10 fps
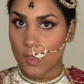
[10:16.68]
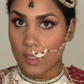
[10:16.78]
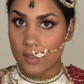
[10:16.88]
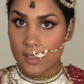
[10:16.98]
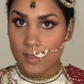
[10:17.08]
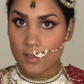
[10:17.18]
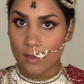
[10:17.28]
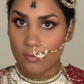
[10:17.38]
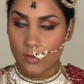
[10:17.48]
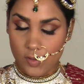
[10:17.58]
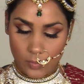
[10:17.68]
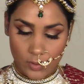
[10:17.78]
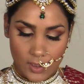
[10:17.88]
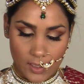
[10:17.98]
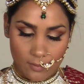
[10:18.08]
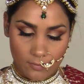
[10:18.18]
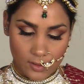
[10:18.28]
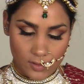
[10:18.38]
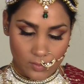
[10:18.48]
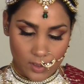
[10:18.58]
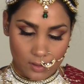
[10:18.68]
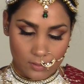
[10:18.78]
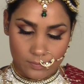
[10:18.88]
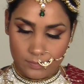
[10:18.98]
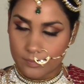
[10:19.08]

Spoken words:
And this stuff is pretty heavy as well.